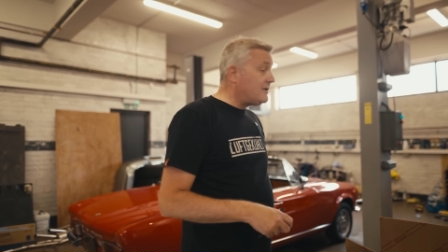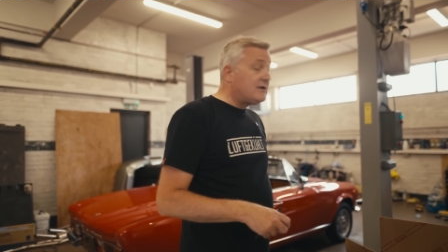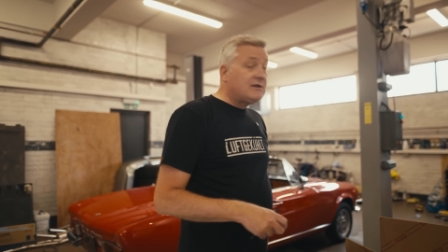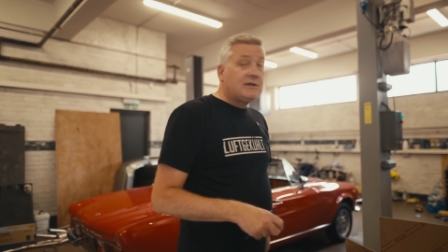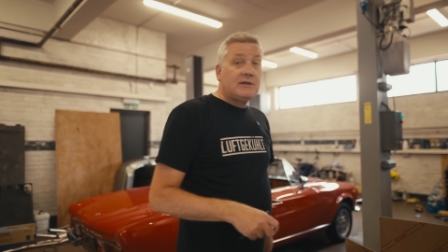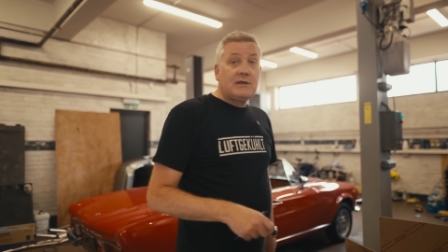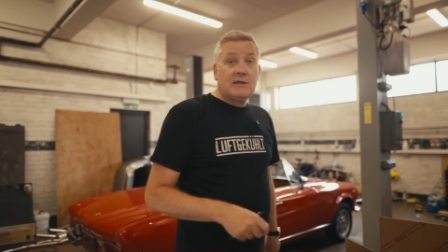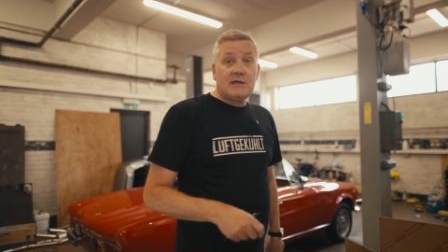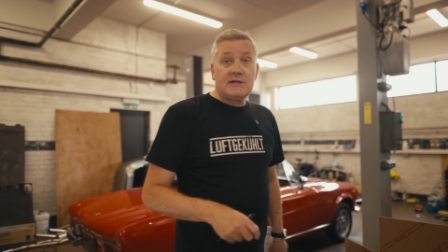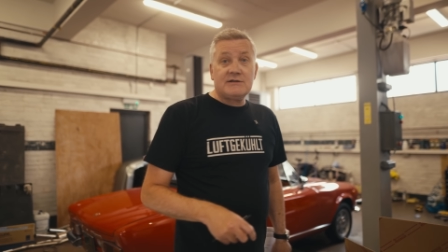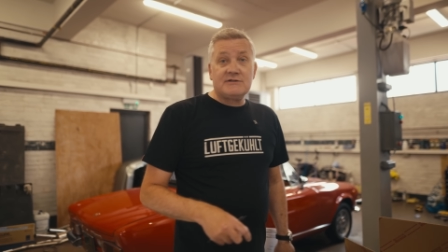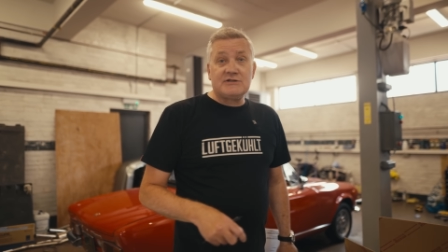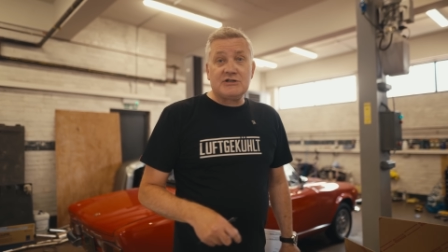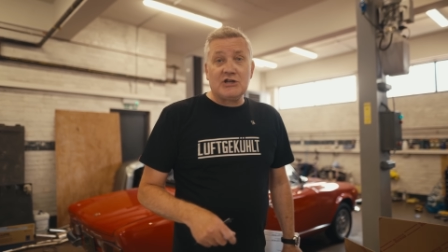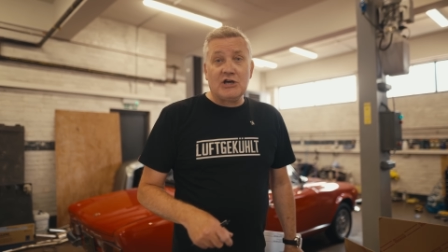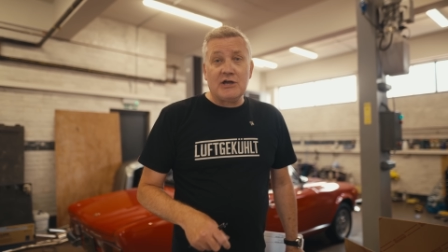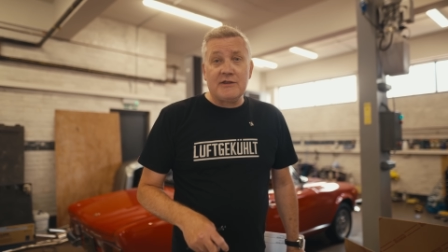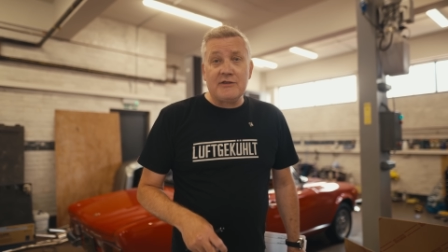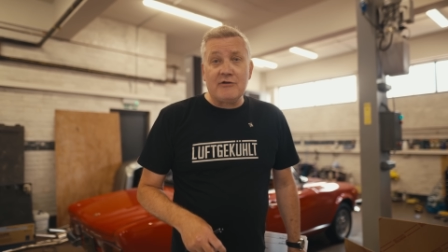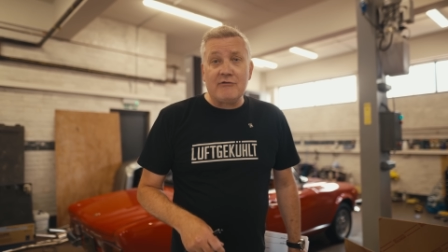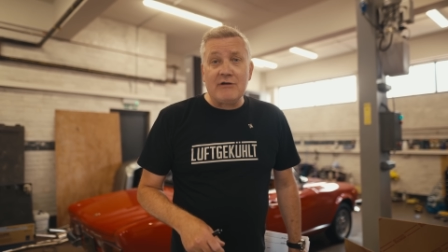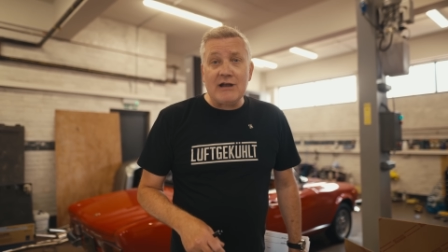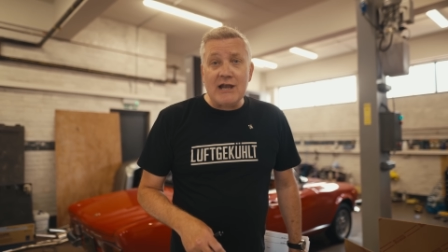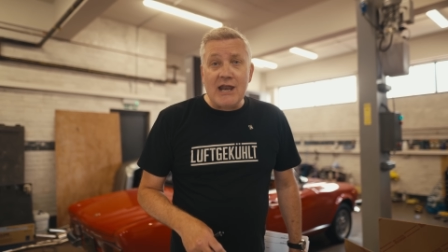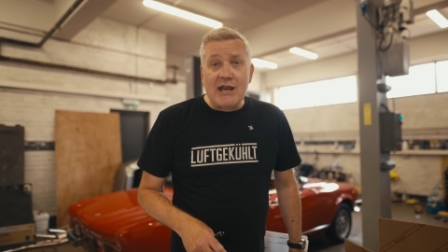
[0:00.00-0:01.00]

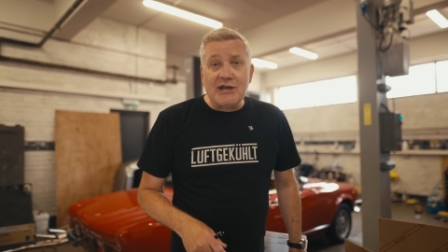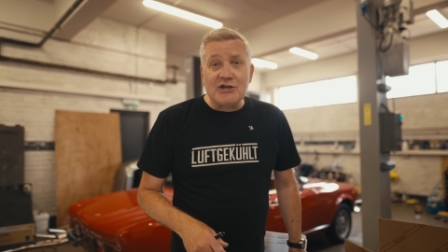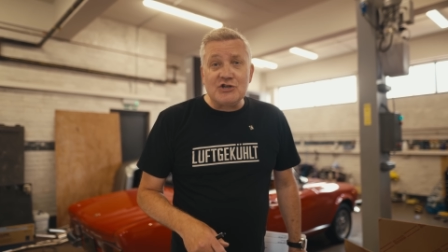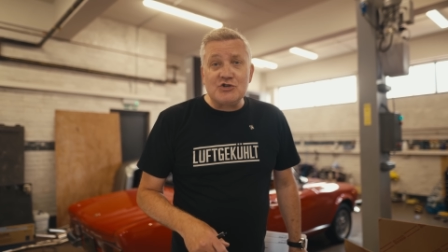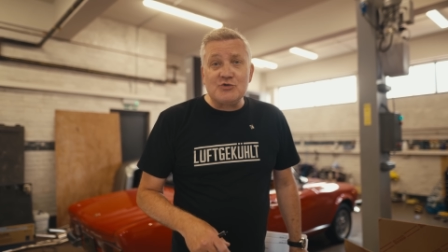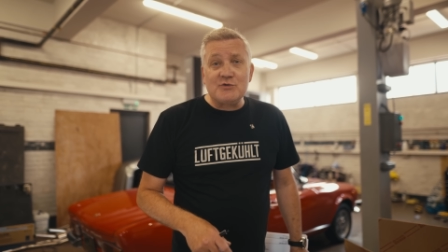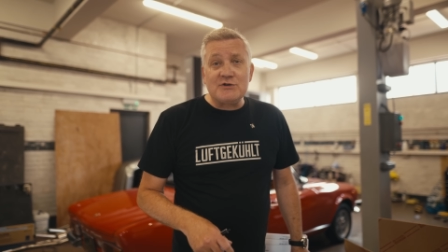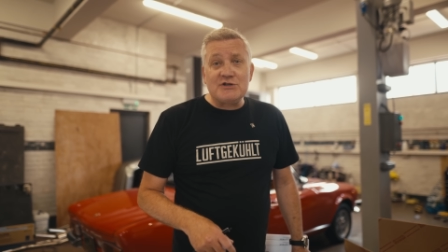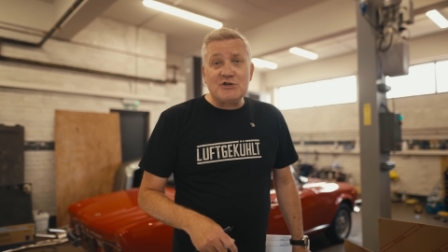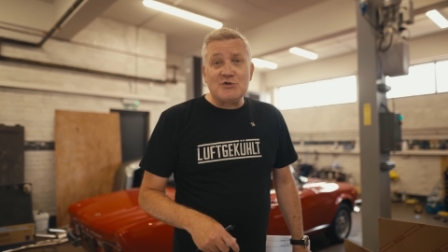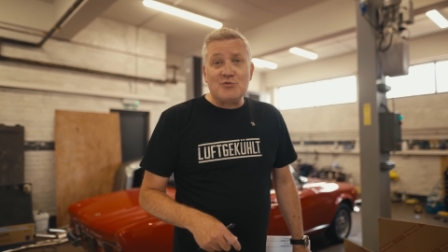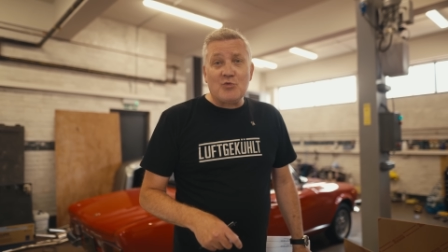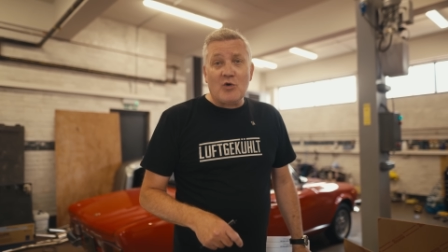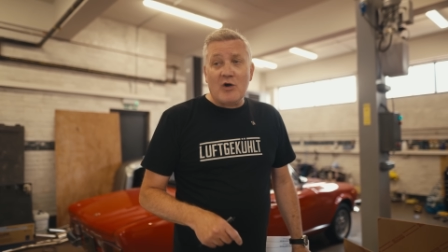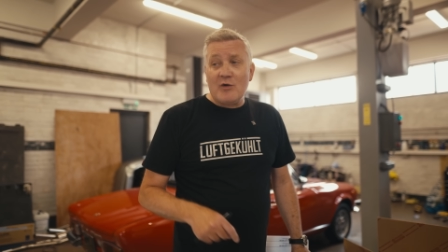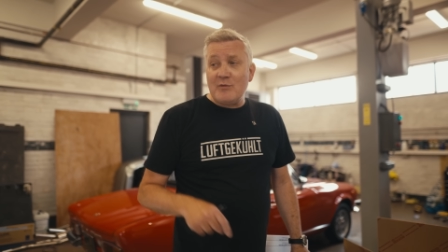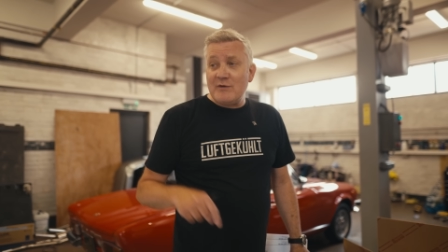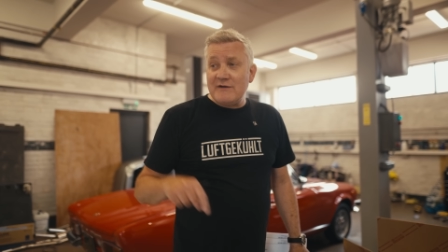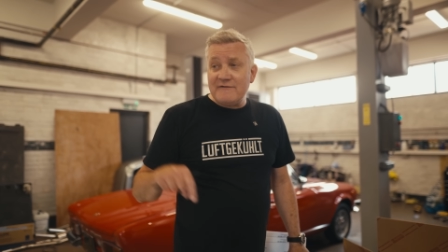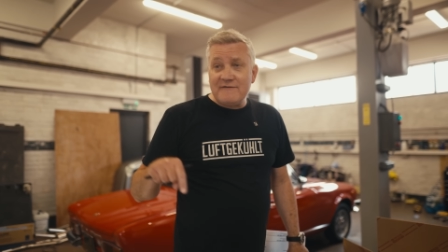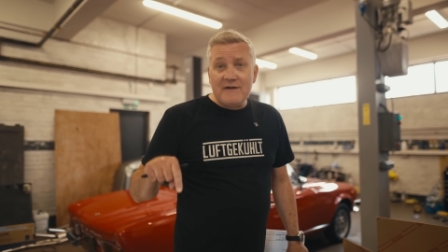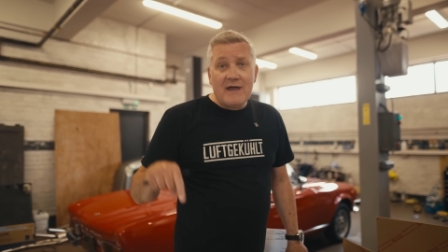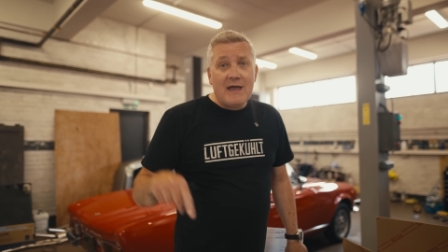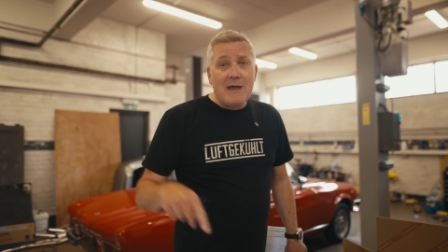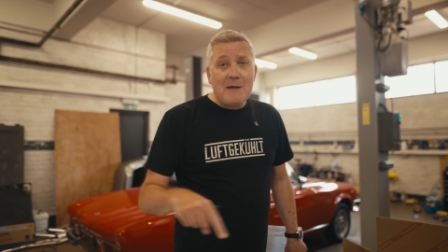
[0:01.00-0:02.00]
They're at lunch, which is why
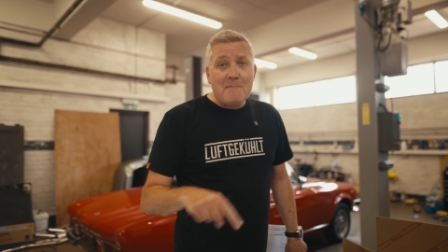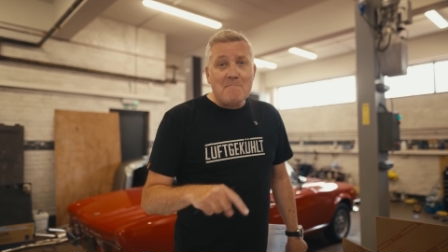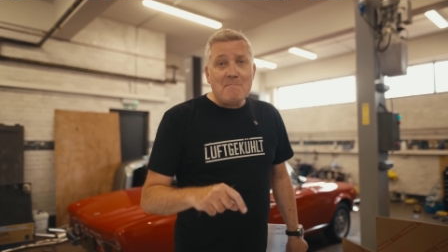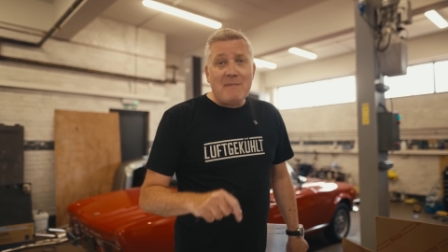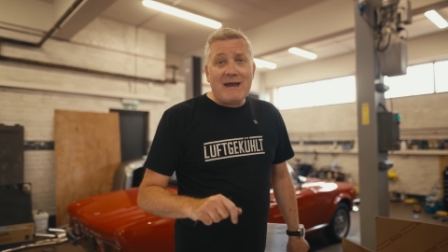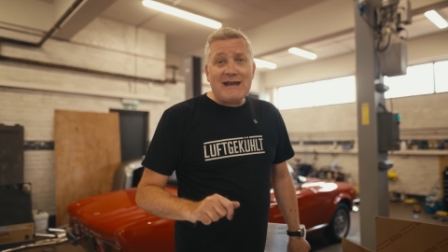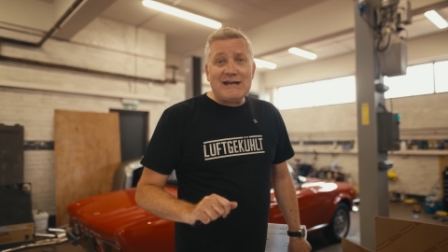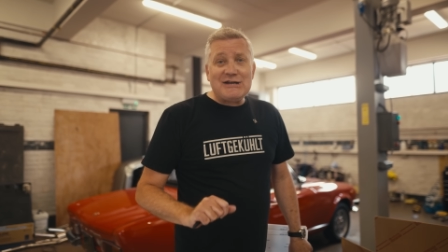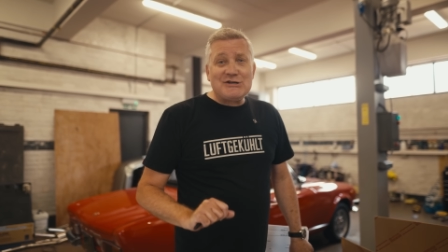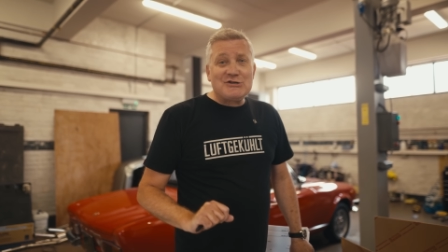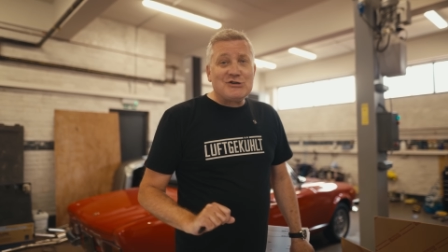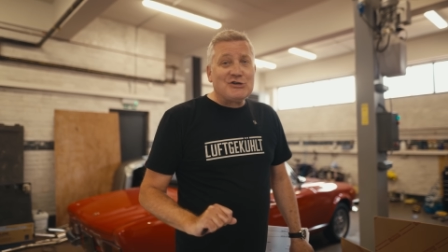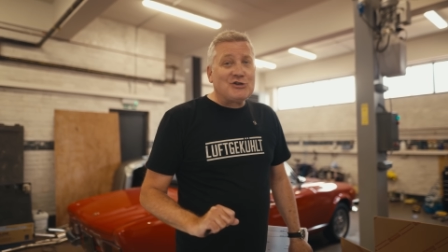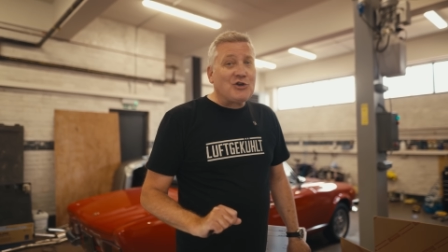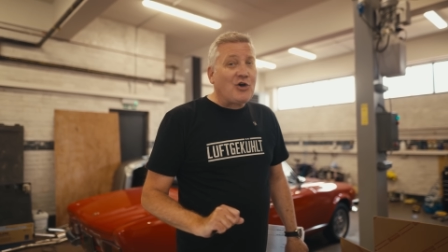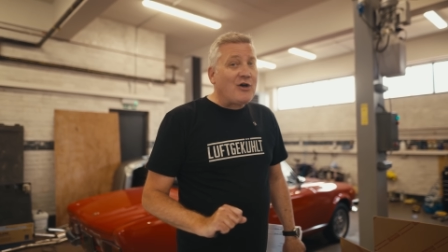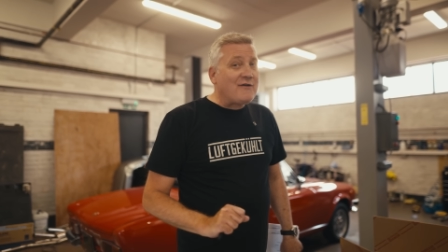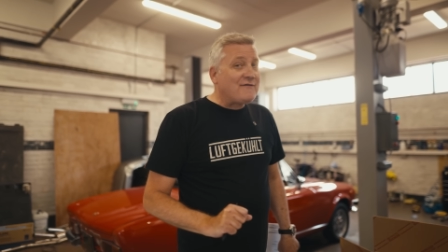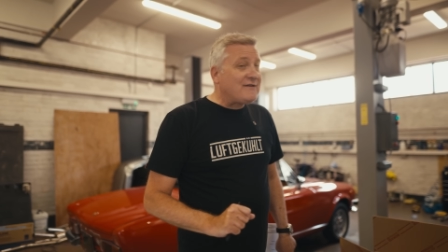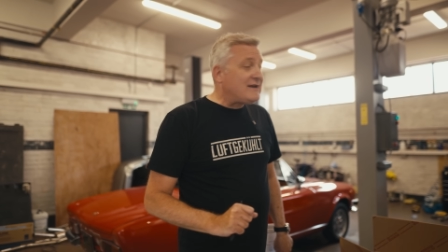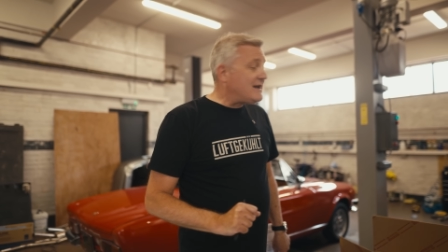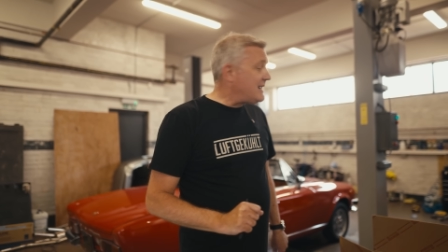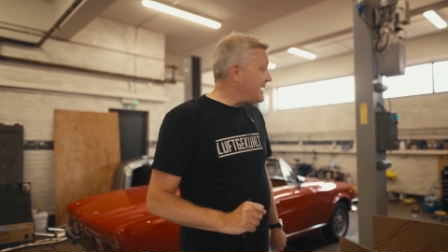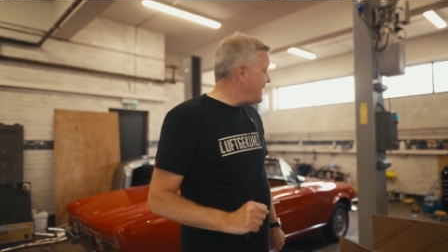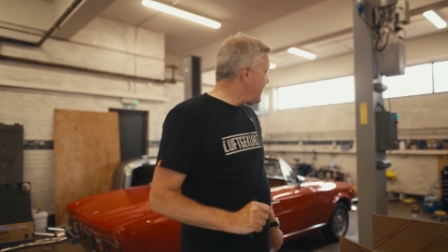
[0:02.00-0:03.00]
we've managed to dive
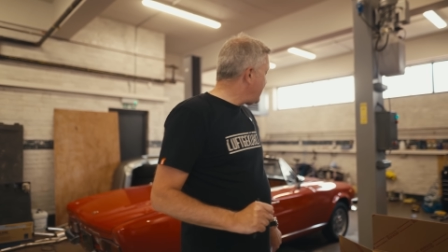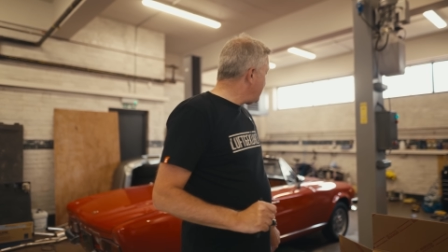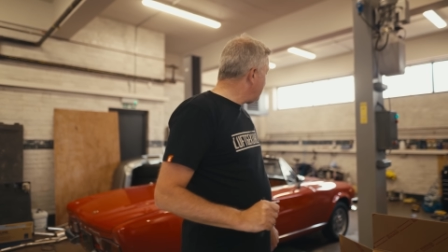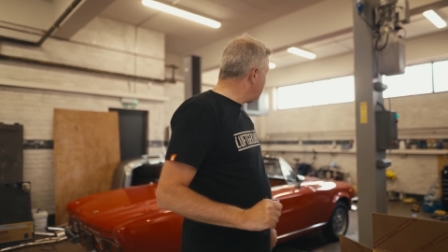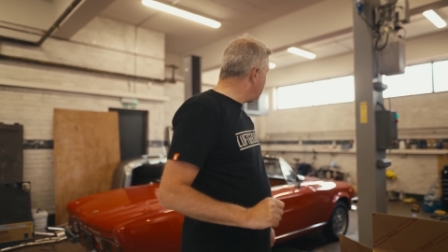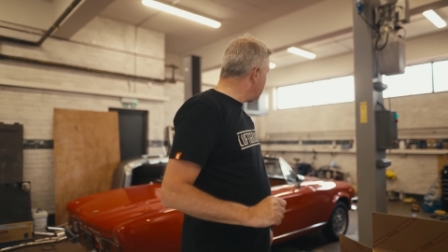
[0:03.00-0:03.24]
in here.